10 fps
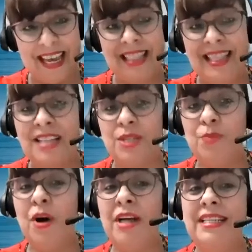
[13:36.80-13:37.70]
And
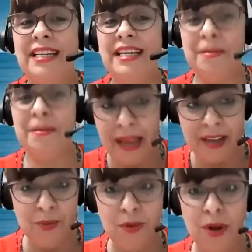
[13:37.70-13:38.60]
that's what
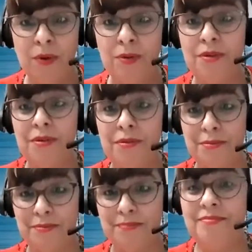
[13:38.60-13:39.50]
Emmanuel
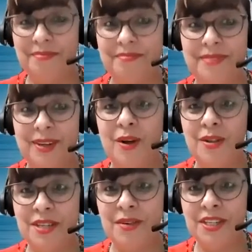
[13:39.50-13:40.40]

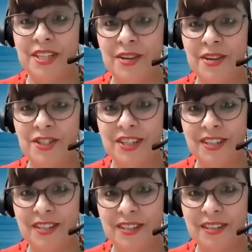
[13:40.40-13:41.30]
calls our attention.
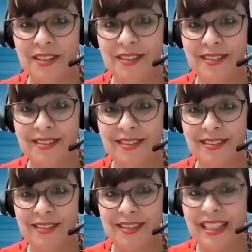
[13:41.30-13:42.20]

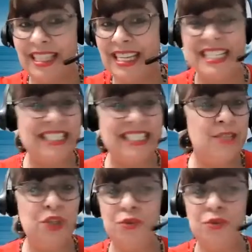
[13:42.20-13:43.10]
This
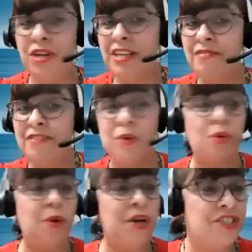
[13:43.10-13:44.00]
you shouldn't even
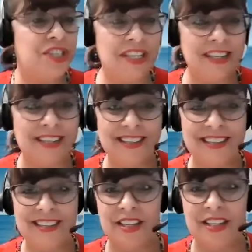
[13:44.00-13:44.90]
question.
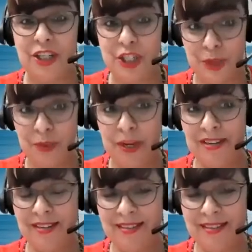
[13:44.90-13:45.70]
Do it.